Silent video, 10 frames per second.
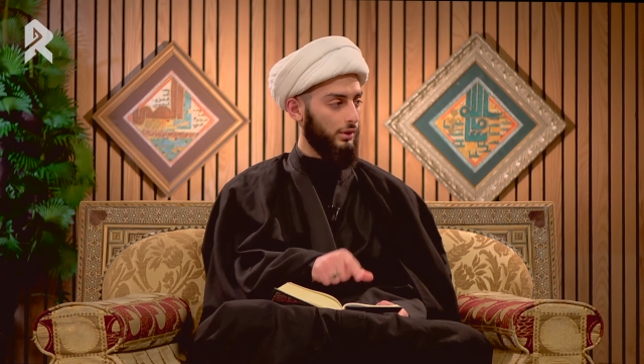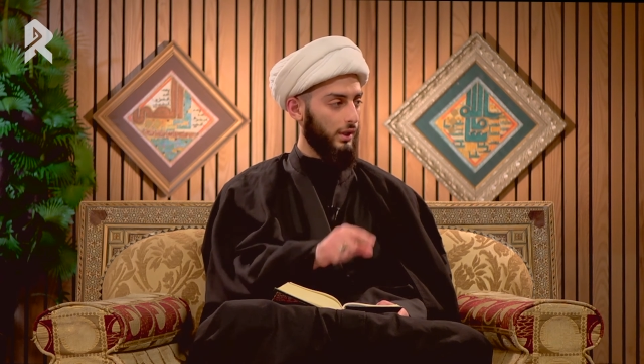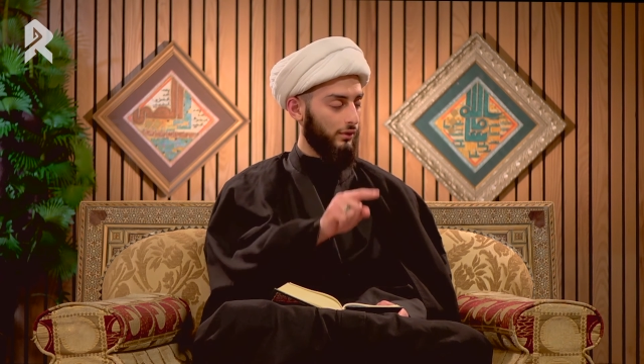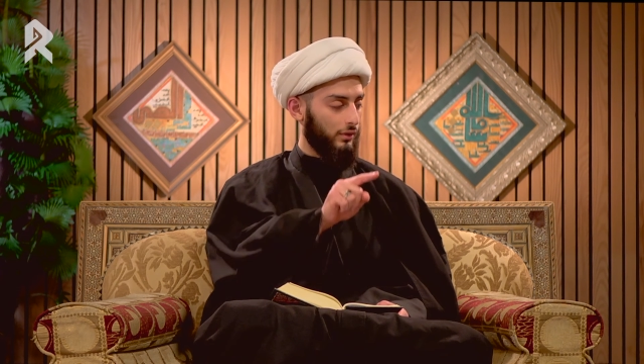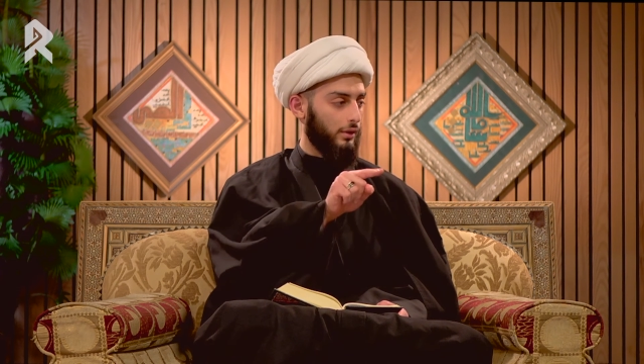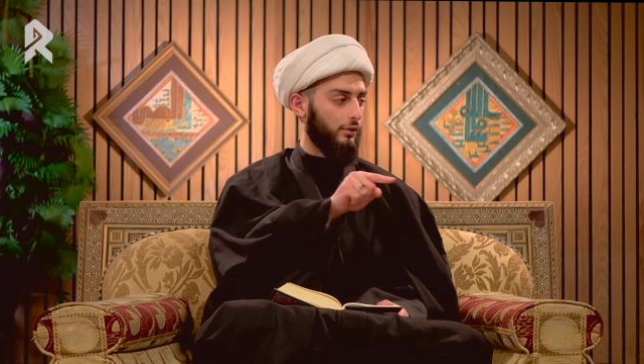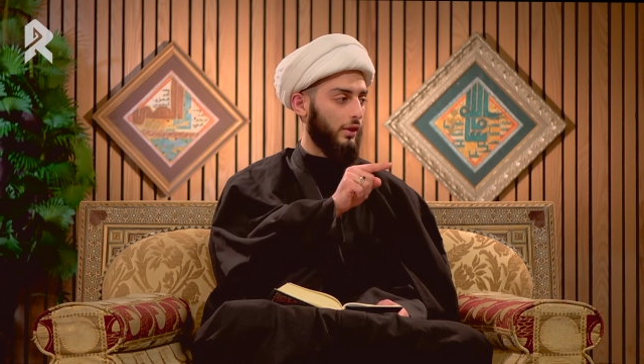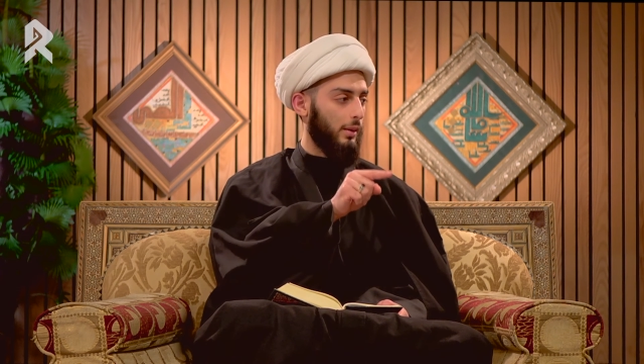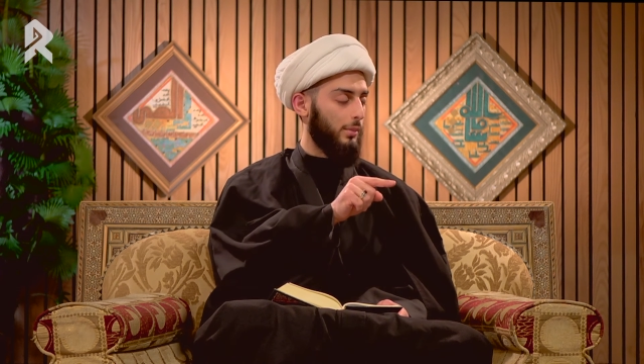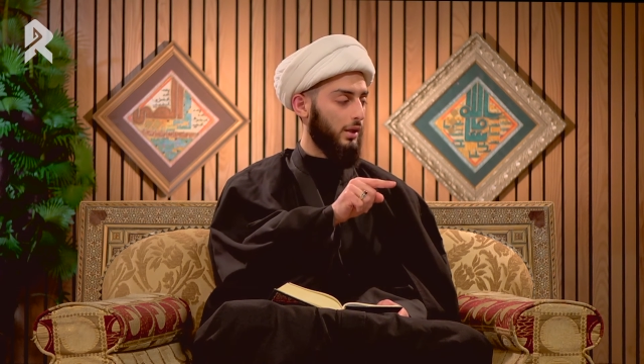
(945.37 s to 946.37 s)
Yes, there's
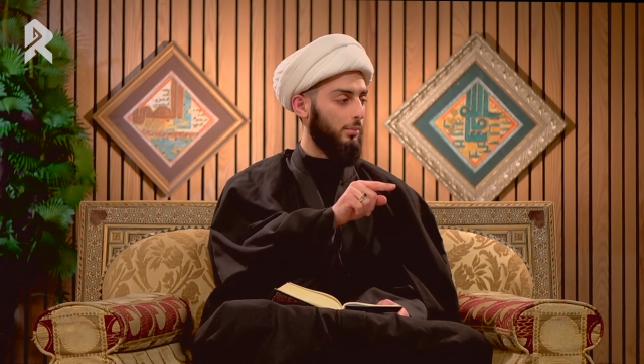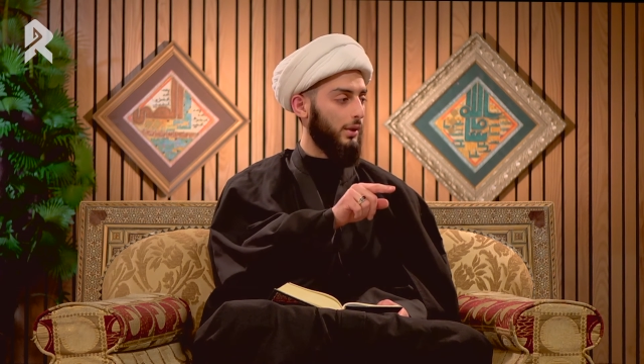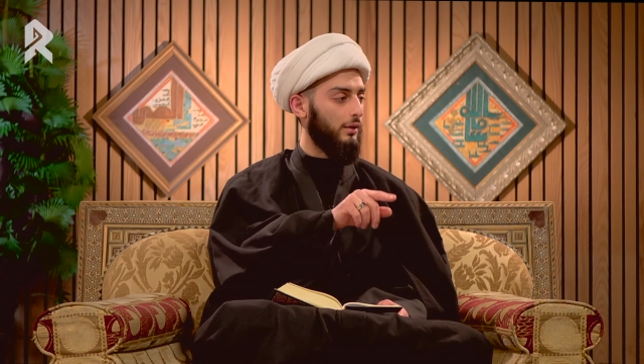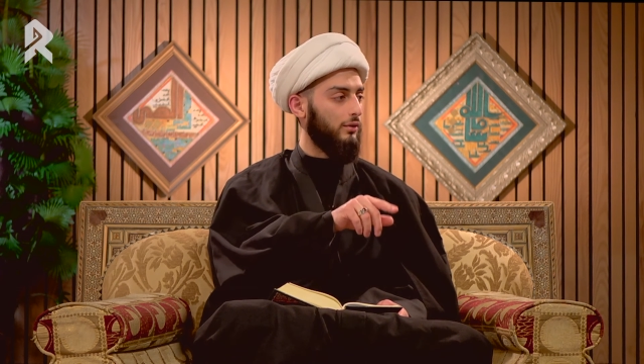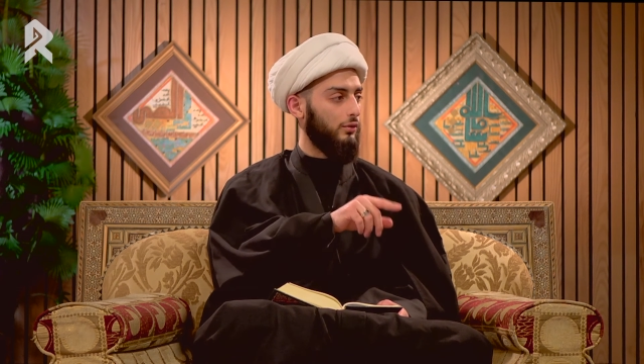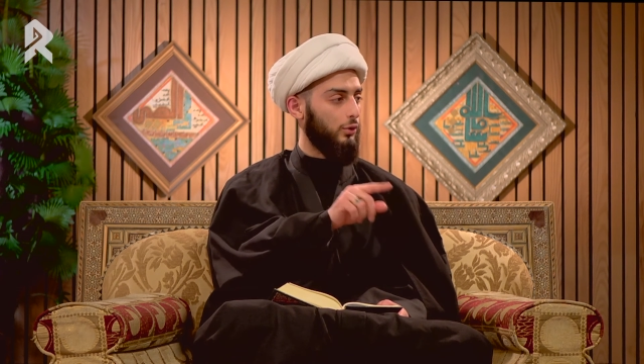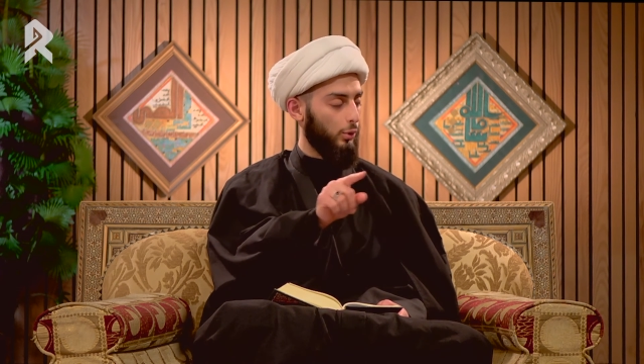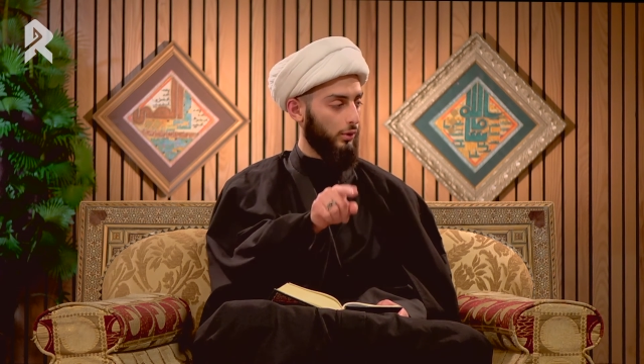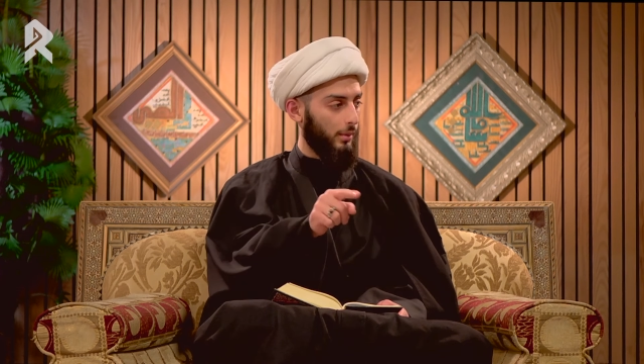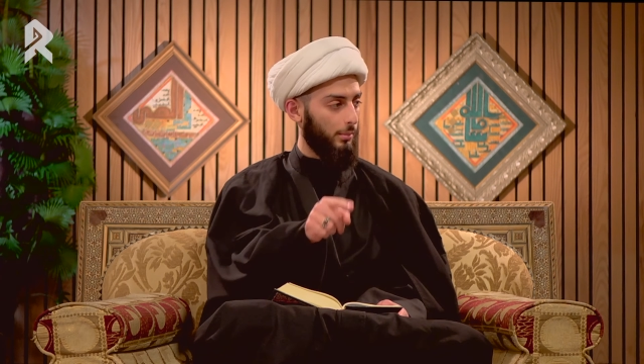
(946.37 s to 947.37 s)
dhamma, but it's
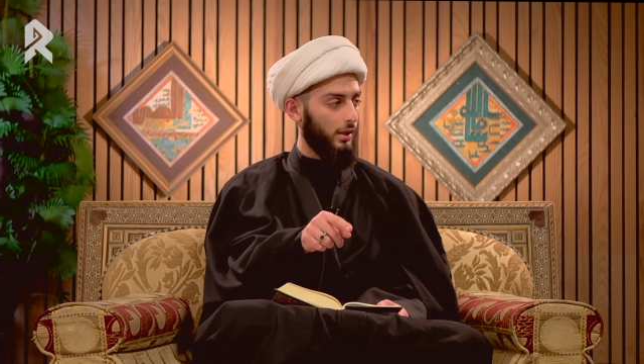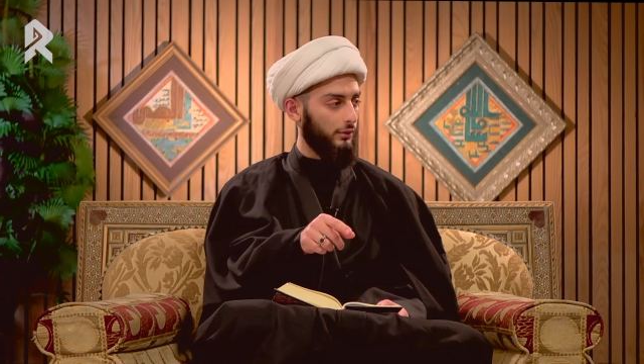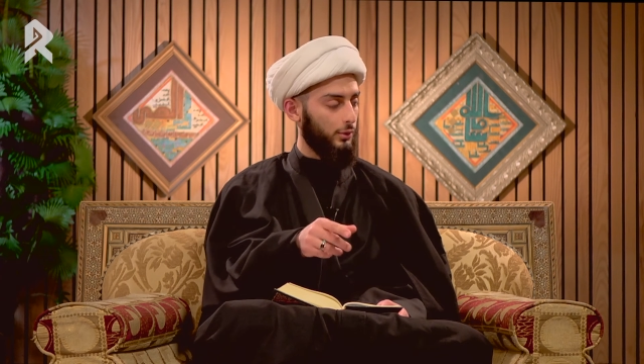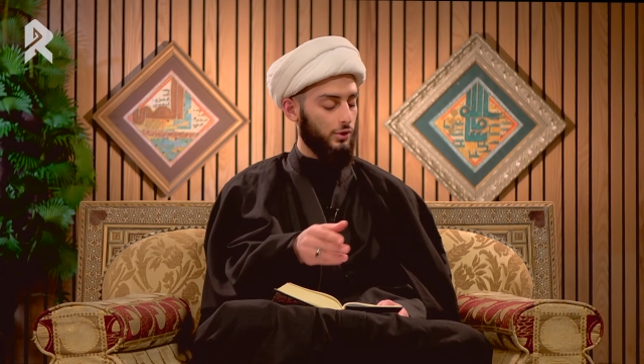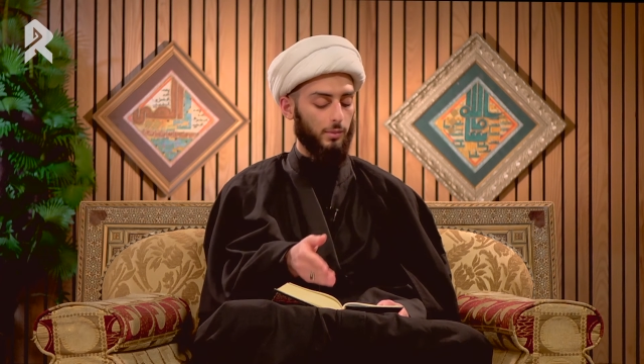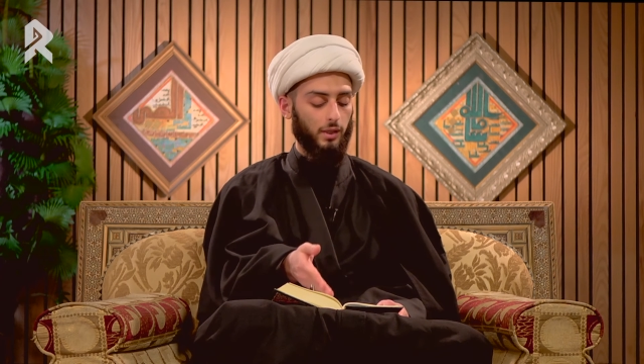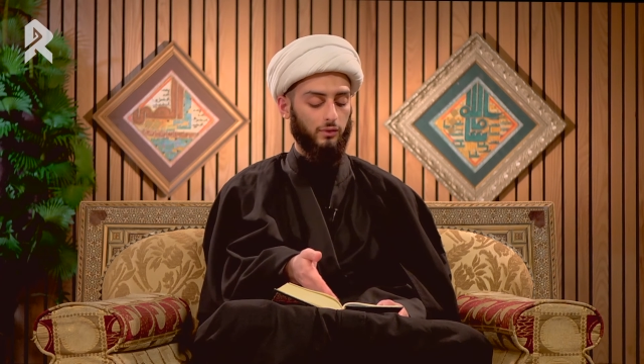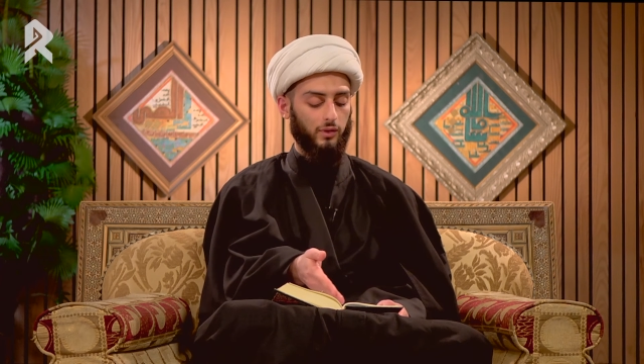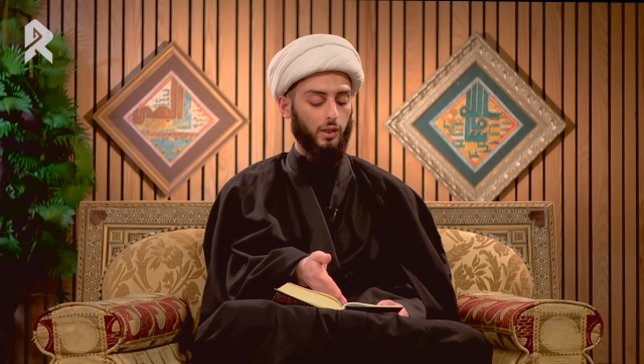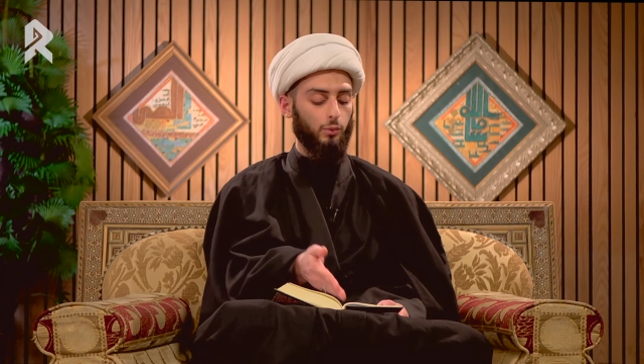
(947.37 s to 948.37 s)
two dhammat, which
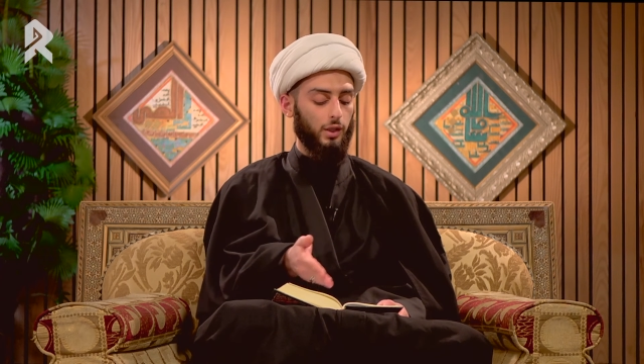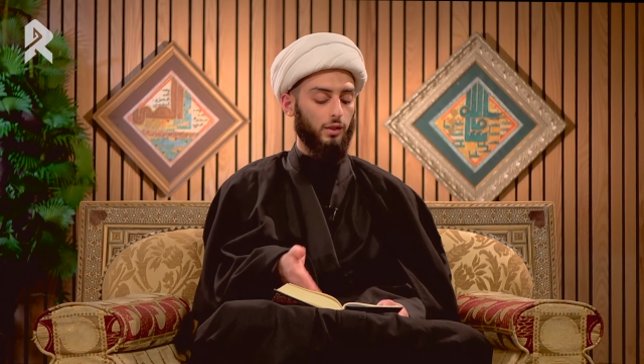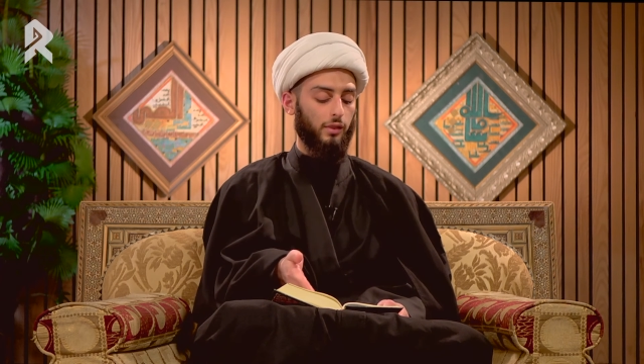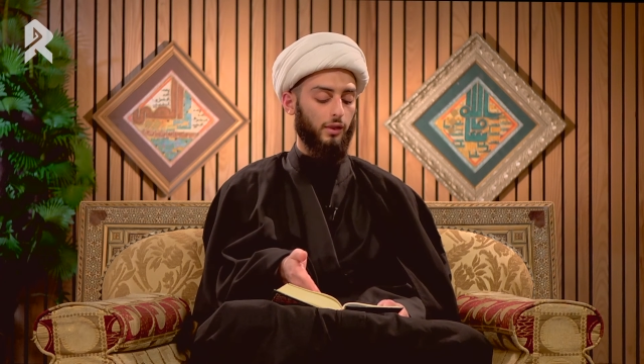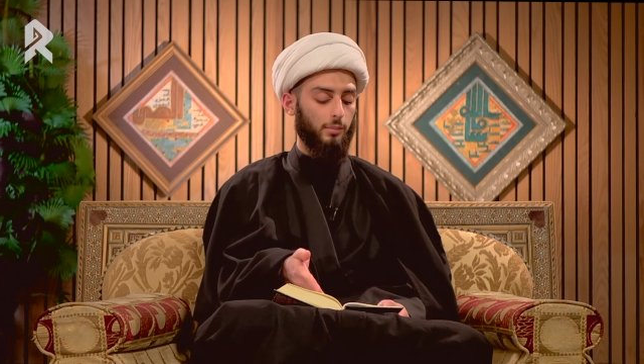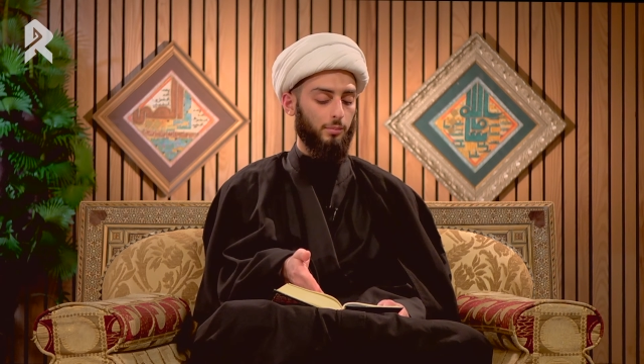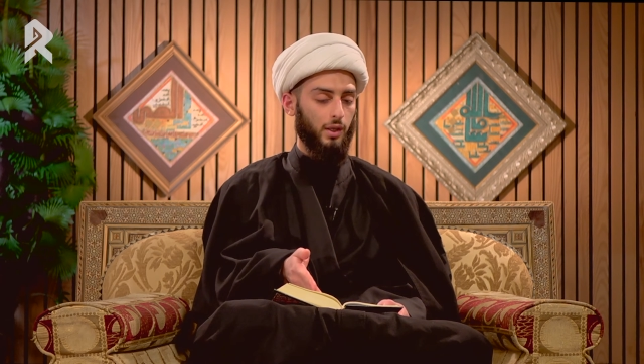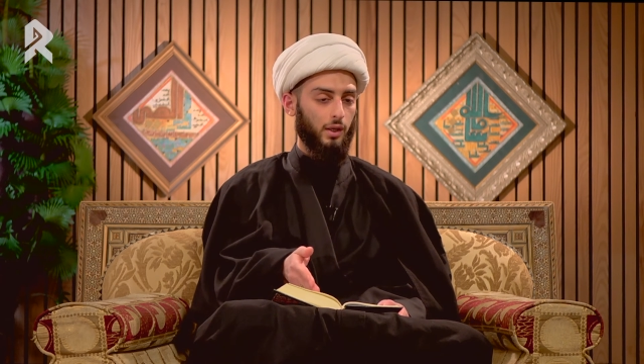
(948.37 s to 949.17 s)
makes tanween al-dhamm,